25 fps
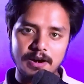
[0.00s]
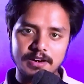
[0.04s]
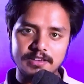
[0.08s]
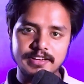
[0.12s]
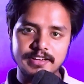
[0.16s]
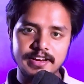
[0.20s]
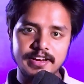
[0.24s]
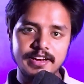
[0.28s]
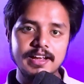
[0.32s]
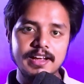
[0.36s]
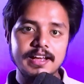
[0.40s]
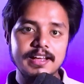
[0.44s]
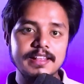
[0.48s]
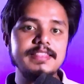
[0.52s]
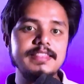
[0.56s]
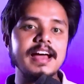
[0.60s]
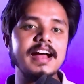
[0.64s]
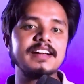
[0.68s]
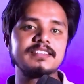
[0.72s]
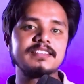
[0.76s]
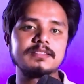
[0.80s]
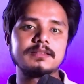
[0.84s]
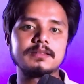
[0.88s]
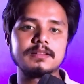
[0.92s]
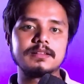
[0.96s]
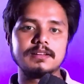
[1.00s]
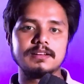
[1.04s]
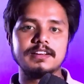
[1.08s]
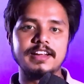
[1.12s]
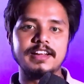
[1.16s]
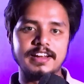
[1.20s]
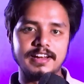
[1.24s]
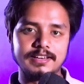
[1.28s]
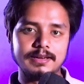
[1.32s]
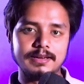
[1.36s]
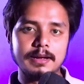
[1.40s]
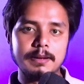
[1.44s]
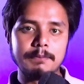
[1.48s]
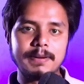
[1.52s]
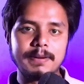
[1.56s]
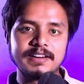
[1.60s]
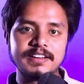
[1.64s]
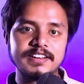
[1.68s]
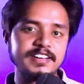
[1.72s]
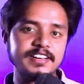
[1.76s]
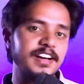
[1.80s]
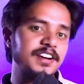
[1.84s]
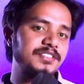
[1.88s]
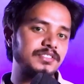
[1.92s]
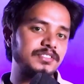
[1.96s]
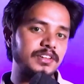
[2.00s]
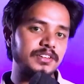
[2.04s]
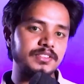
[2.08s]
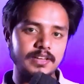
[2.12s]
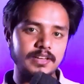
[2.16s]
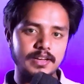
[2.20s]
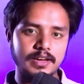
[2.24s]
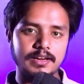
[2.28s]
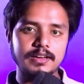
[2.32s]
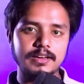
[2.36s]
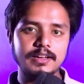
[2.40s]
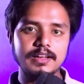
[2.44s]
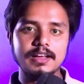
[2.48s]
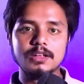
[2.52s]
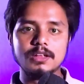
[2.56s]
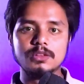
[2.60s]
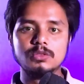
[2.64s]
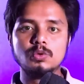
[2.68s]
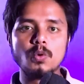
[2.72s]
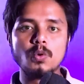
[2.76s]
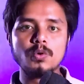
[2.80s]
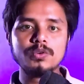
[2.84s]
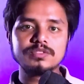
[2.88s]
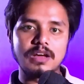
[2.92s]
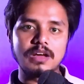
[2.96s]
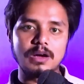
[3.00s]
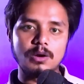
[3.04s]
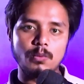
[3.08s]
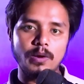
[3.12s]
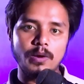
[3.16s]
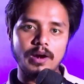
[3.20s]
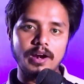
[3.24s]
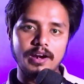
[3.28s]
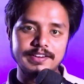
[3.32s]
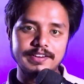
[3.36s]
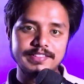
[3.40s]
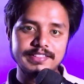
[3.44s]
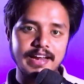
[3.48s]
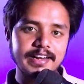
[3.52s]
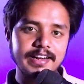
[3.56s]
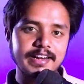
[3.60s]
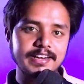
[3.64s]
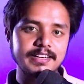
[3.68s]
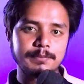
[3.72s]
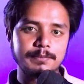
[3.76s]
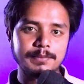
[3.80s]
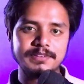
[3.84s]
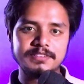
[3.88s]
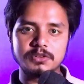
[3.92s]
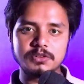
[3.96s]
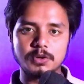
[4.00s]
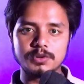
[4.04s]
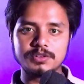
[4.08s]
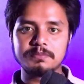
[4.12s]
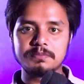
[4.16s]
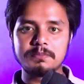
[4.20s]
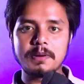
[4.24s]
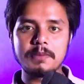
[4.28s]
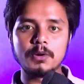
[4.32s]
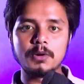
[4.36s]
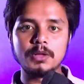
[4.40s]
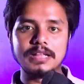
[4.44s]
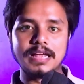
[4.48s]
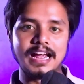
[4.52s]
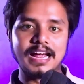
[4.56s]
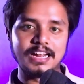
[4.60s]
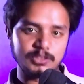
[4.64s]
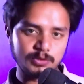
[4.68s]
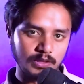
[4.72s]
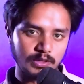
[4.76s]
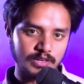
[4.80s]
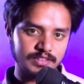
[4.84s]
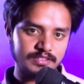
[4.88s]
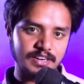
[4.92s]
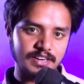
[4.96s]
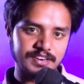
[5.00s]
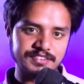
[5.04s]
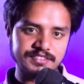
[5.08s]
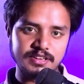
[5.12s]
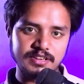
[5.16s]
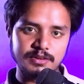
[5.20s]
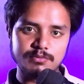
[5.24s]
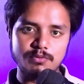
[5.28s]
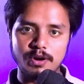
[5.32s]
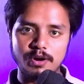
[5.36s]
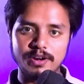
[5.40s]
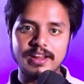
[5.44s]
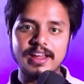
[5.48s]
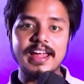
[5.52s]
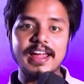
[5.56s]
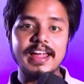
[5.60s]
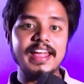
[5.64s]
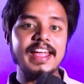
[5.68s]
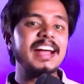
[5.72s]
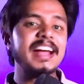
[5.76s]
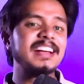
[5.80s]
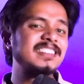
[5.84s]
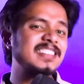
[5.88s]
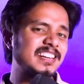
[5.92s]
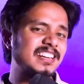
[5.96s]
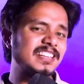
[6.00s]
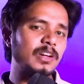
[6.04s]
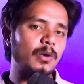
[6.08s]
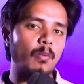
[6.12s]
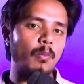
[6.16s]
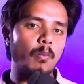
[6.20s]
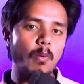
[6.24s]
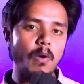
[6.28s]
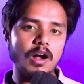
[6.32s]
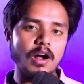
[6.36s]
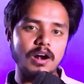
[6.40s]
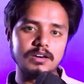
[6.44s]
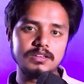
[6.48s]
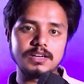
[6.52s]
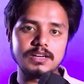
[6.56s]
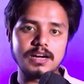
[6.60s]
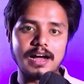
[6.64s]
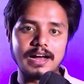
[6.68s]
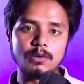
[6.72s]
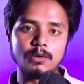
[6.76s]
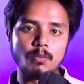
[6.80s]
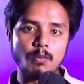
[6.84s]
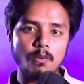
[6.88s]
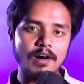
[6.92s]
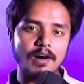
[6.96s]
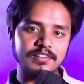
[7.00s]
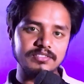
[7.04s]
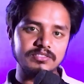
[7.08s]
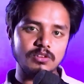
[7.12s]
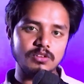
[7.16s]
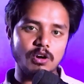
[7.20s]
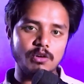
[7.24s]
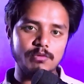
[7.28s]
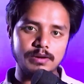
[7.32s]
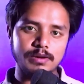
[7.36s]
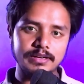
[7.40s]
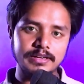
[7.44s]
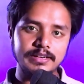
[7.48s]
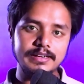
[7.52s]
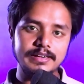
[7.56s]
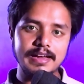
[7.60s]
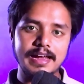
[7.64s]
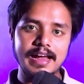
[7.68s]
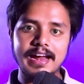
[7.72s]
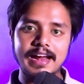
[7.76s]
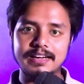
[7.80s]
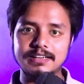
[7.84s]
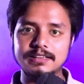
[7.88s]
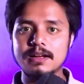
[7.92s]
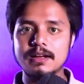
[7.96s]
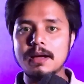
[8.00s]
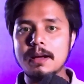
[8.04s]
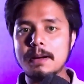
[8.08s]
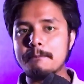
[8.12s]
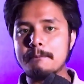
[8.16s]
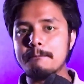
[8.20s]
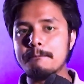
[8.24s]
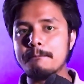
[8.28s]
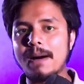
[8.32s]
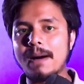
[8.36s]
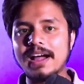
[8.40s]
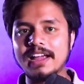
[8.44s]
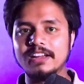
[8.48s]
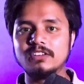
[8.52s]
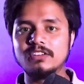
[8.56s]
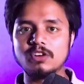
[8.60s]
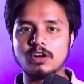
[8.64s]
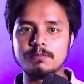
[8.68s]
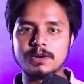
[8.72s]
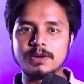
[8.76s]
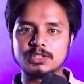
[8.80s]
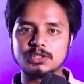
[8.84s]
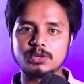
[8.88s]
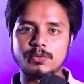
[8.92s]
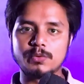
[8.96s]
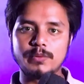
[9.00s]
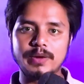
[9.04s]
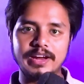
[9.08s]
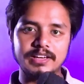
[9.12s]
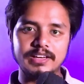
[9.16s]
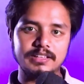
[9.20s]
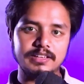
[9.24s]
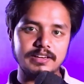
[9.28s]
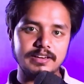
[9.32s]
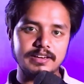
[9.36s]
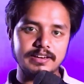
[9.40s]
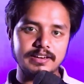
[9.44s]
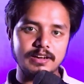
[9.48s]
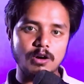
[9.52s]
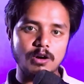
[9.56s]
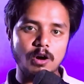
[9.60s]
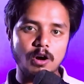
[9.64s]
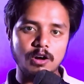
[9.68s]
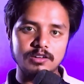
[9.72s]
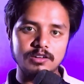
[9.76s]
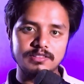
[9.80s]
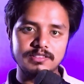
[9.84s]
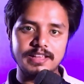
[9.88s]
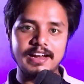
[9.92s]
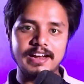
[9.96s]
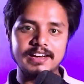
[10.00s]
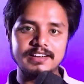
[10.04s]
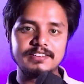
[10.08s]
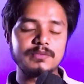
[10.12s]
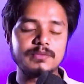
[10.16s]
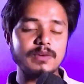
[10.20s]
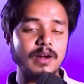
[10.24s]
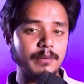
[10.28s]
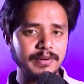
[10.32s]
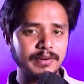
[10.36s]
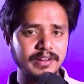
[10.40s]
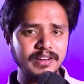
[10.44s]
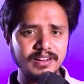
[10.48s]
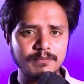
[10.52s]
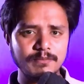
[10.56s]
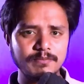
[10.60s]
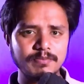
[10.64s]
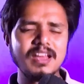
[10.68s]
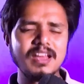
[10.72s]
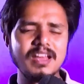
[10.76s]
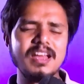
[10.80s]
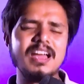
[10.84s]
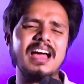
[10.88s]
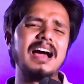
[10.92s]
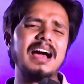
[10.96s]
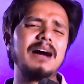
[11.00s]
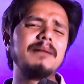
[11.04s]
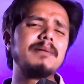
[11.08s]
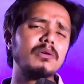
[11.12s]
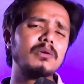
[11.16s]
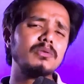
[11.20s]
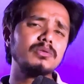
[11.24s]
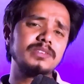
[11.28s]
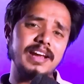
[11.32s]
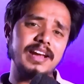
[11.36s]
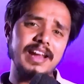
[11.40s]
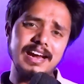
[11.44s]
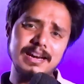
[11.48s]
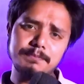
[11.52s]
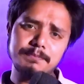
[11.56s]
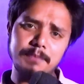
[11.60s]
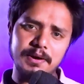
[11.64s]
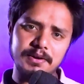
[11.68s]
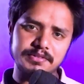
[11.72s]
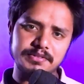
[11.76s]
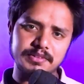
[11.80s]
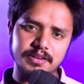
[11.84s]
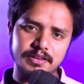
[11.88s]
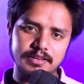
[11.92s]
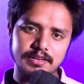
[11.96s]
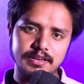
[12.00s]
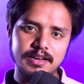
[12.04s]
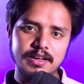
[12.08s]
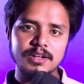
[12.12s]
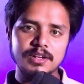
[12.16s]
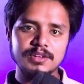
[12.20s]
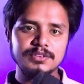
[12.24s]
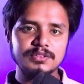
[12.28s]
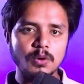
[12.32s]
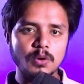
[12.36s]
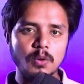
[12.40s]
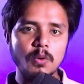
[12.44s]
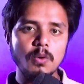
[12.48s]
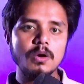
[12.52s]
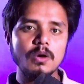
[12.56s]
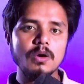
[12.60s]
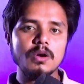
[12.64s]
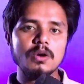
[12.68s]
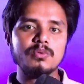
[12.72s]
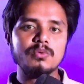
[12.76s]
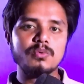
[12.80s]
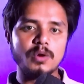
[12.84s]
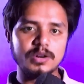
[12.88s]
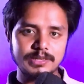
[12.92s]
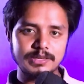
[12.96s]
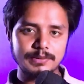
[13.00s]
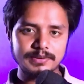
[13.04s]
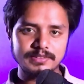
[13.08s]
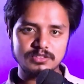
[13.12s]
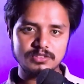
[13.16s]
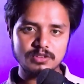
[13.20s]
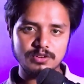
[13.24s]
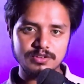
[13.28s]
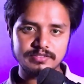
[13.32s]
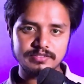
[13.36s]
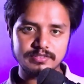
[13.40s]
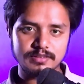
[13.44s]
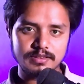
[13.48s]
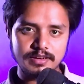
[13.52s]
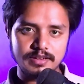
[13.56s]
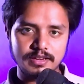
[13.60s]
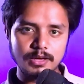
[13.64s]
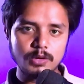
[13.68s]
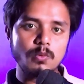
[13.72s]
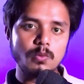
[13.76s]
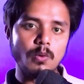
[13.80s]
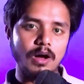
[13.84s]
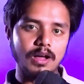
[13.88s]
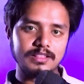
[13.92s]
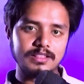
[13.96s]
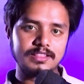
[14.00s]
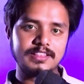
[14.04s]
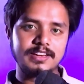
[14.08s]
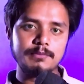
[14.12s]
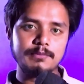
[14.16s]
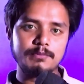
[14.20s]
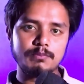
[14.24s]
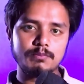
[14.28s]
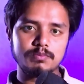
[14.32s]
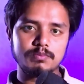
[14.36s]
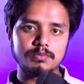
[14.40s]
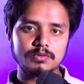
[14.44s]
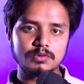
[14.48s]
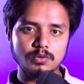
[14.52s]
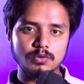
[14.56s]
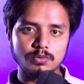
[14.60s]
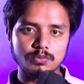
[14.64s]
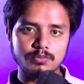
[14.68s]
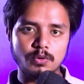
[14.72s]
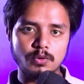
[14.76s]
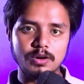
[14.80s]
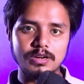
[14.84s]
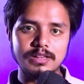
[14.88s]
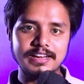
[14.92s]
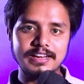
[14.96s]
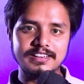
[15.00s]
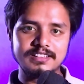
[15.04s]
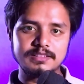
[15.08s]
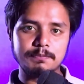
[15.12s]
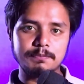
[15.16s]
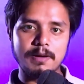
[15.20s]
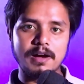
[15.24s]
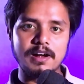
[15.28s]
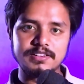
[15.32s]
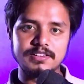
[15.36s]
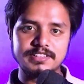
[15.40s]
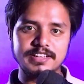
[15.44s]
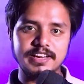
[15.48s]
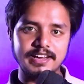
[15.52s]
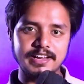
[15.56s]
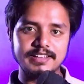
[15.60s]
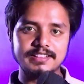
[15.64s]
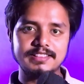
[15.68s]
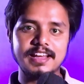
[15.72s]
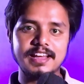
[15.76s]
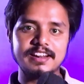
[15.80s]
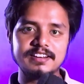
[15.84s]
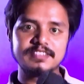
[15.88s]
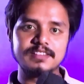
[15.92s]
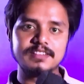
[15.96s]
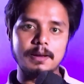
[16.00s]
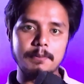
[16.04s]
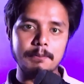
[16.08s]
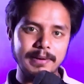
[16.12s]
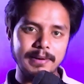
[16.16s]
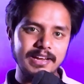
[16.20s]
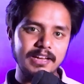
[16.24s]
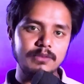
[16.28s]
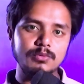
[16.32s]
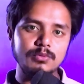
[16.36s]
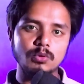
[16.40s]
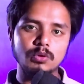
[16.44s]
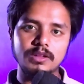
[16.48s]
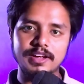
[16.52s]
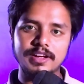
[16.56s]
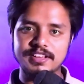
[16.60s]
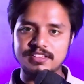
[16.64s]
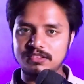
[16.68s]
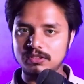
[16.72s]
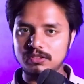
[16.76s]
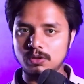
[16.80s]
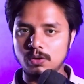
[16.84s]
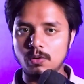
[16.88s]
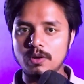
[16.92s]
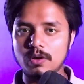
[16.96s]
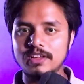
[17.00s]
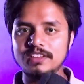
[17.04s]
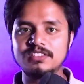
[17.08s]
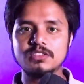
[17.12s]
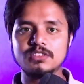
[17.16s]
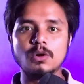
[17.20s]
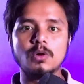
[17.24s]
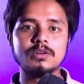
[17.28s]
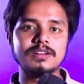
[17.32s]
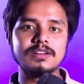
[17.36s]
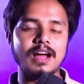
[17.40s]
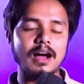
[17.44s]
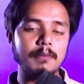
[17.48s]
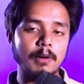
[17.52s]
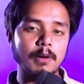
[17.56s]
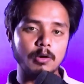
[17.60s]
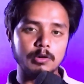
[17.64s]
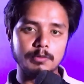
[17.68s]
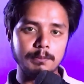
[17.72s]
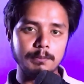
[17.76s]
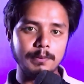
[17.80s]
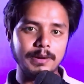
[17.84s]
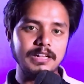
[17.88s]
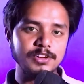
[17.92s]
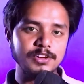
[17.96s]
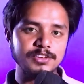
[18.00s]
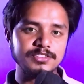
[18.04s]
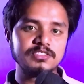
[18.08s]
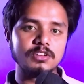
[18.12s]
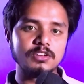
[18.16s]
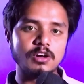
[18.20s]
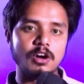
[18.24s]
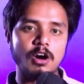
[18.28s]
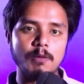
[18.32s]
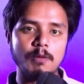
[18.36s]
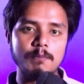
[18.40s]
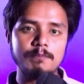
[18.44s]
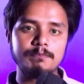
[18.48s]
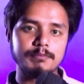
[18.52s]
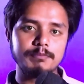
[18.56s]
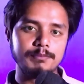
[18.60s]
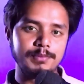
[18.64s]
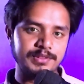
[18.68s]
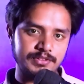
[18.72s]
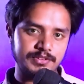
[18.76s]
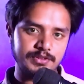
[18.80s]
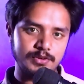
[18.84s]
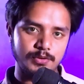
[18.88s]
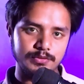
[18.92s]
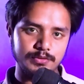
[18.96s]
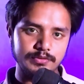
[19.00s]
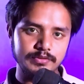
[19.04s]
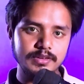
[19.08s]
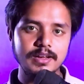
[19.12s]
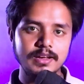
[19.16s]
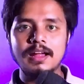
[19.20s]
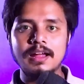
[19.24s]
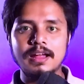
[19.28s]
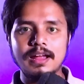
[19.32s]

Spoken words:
day, that's it. But here's the thing, those were targeted visitors, people actually searching for exactly what I was offering, and my conversion rate on that traffic, about 8%. So 40 visitors equal 3 to 4 leads per day. That's the meaningful SEO. It's not about millions of visitors.